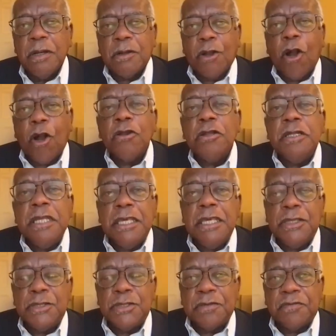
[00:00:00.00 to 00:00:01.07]

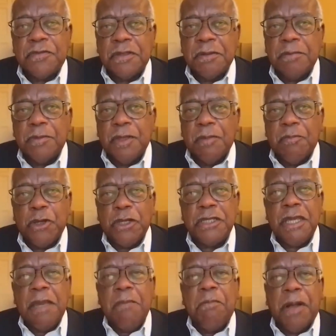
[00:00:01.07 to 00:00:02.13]
colonies of the
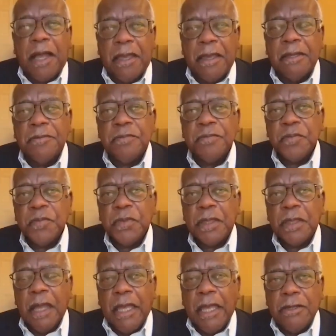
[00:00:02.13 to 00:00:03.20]
British Empire.
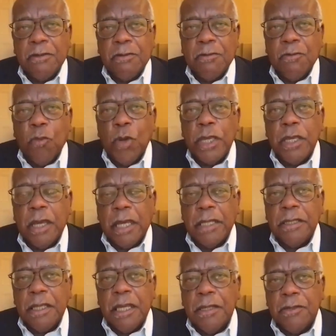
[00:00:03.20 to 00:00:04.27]
Right.
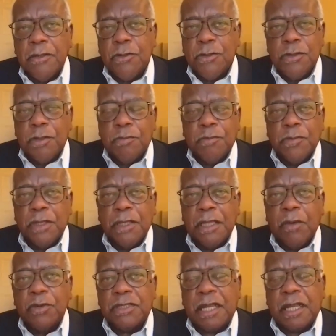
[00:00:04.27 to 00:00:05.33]
And
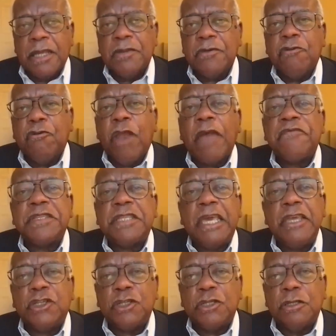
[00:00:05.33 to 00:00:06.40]
there was a kind of
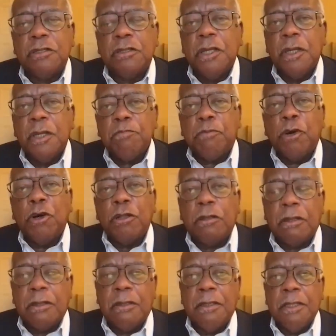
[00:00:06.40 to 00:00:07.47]
gravitational
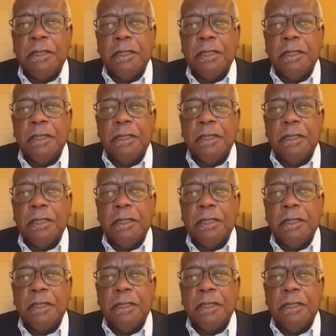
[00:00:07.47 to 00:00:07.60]
pull